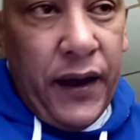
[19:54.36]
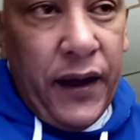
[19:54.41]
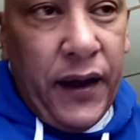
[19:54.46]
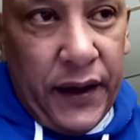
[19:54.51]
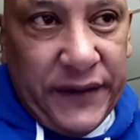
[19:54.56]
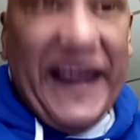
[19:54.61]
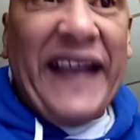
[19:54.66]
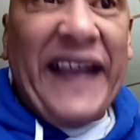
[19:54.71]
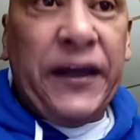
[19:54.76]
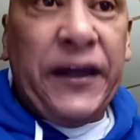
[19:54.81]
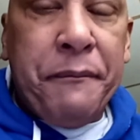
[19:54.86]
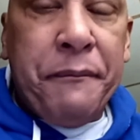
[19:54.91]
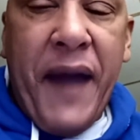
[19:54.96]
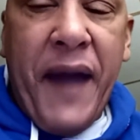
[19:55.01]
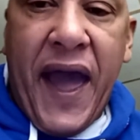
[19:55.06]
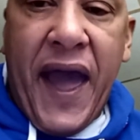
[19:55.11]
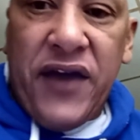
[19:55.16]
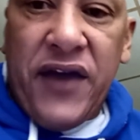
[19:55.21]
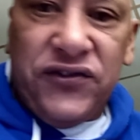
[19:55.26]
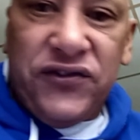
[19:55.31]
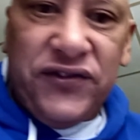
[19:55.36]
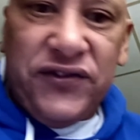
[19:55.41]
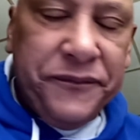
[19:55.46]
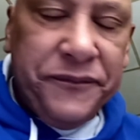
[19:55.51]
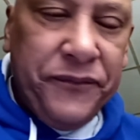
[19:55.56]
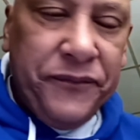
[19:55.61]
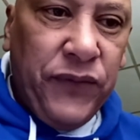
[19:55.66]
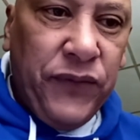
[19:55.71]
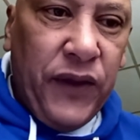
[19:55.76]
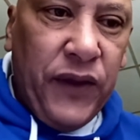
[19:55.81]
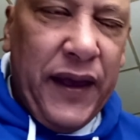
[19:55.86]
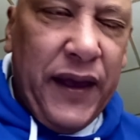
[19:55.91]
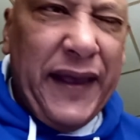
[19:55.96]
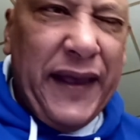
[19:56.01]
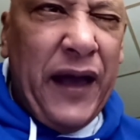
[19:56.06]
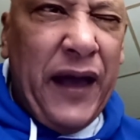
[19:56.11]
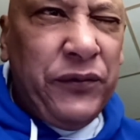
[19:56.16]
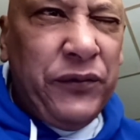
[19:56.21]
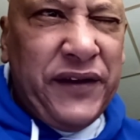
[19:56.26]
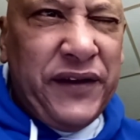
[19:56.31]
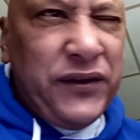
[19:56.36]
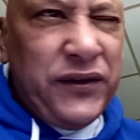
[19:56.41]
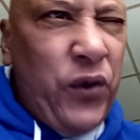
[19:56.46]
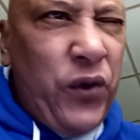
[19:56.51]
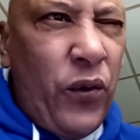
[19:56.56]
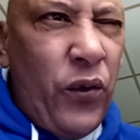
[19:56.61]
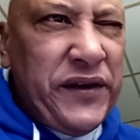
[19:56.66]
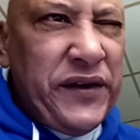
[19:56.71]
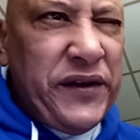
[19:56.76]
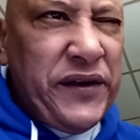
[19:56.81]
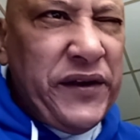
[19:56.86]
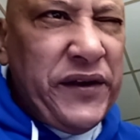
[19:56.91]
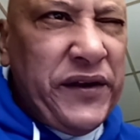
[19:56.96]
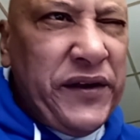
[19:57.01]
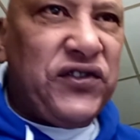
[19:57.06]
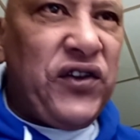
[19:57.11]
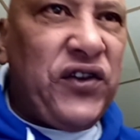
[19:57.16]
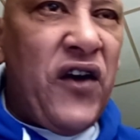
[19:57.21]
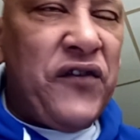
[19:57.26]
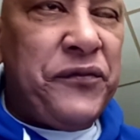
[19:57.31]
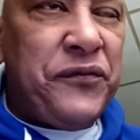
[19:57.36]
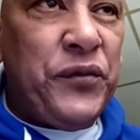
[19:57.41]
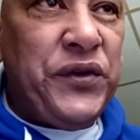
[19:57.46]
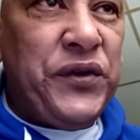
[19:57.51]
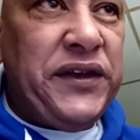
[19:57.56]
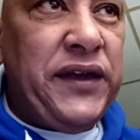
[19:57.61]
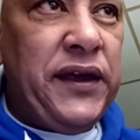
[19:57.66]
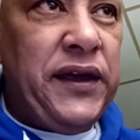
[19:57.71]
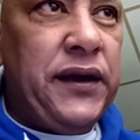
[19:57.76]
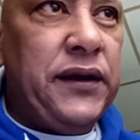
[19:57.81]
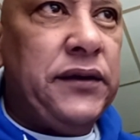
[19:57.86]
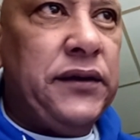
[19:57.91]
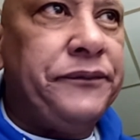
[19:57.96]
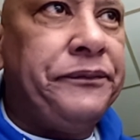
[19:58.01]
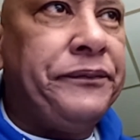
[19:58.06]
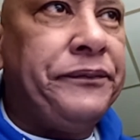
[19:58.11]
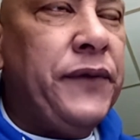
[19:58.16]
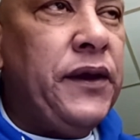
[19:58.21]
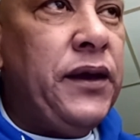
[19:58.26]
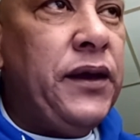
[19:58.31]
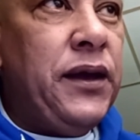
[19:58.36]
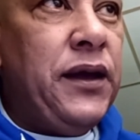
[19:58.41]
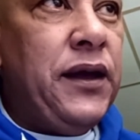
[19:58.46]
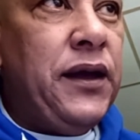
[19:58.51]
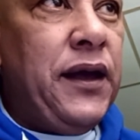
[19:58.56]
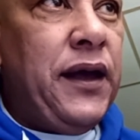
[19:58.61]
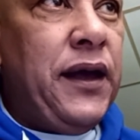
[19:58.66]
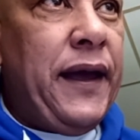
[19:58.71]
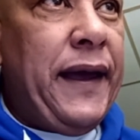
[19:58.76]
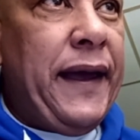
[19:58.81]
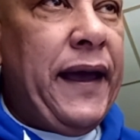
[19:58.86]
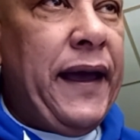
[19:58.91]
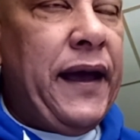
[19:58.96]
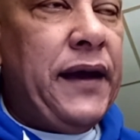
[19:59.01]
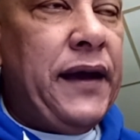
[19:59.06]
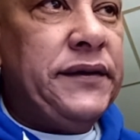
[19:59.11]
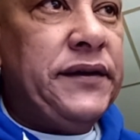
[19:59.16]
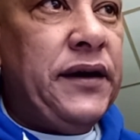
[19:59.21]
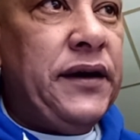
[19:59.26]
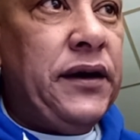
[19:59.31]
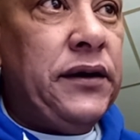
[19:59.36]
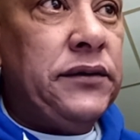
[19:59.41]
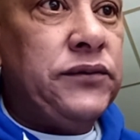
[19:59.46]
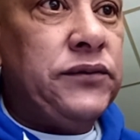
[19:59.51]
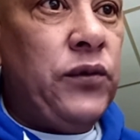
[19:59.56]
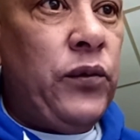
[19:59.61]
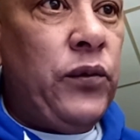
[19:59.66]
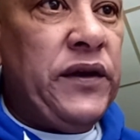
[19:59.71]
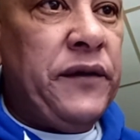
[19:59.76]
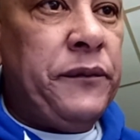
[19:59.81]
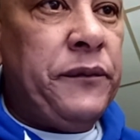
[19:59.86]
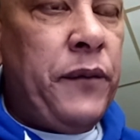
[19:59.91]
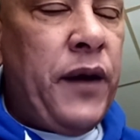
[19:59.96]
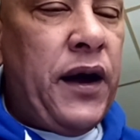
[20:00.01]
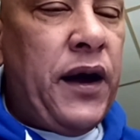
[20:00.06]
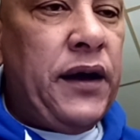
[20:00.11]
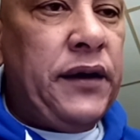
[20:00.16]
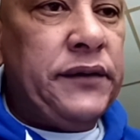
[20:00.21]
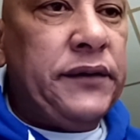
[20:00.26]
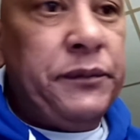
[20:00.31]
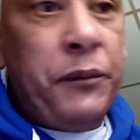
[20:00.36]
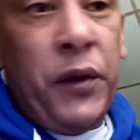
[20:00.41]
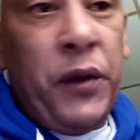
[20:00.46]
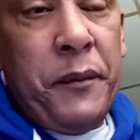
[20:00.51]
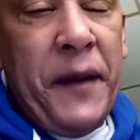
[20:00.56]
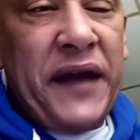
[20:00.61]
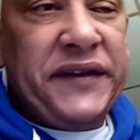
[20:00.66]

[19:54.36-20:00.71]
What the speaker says: Natick, Mass. and I was going into my sophomore year, and one of my